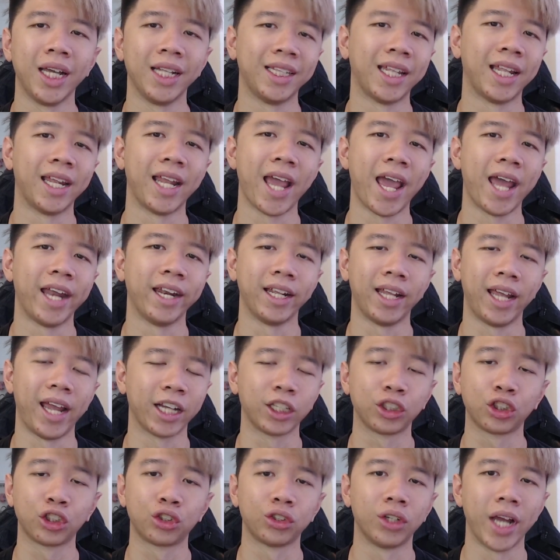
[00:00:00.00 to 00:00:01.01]
that
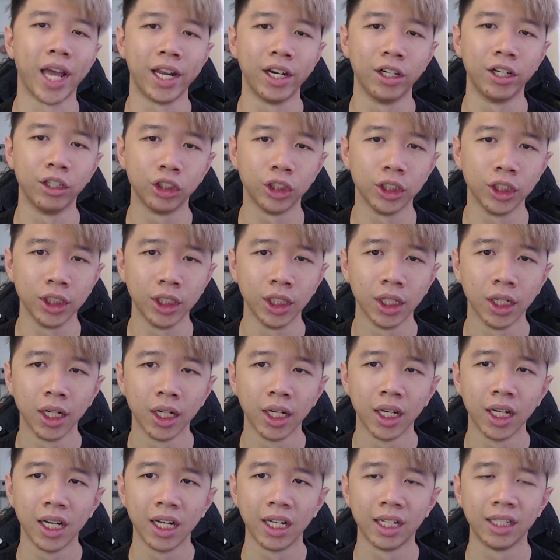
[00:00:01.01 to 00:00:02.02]
extra energy
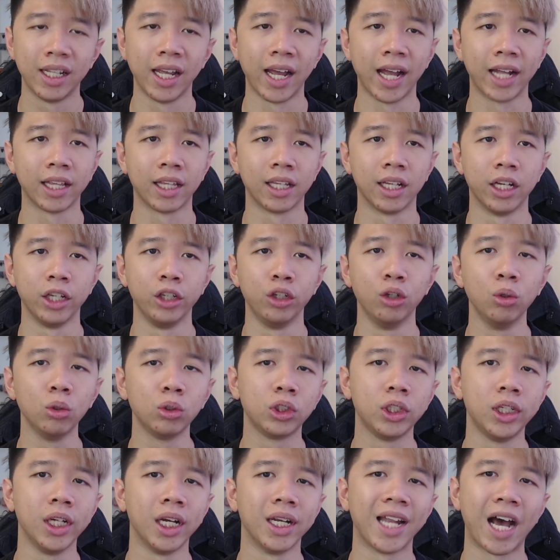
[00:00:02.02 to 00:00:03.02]
that
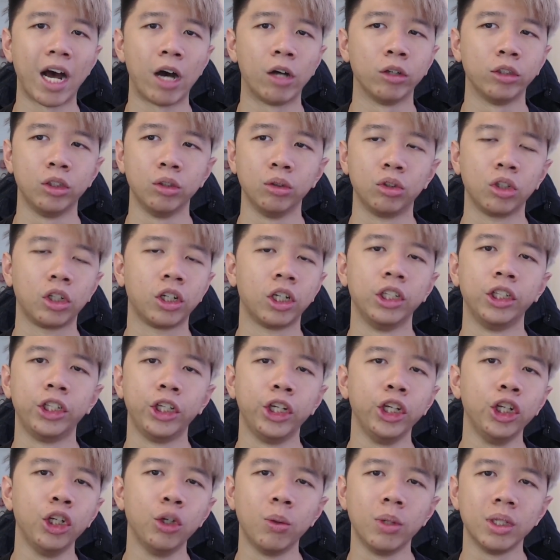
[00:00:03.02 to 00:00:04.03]
usually allows you to
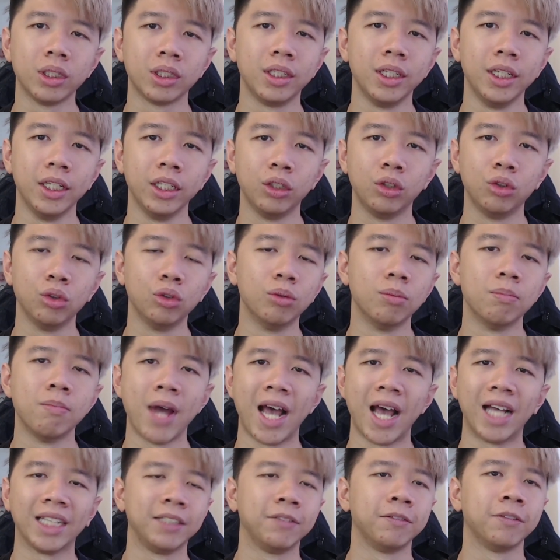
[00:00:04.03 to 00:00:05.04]
continuously do
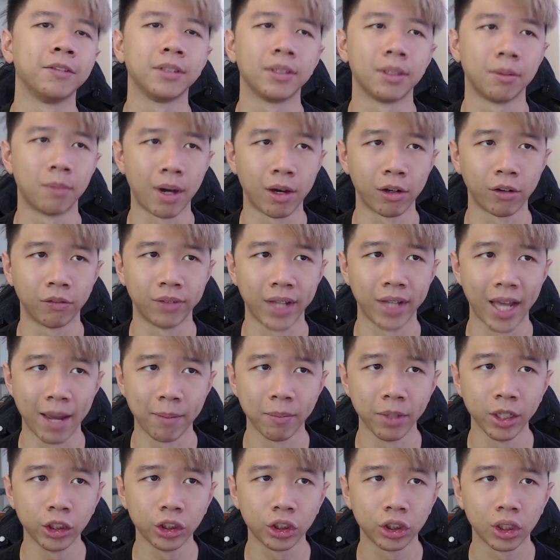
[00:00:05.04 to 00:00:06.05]
massive amount of
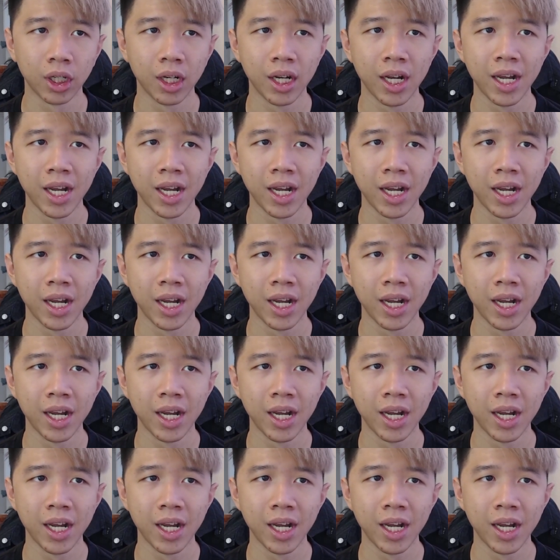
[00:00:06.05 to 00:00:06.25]
damage.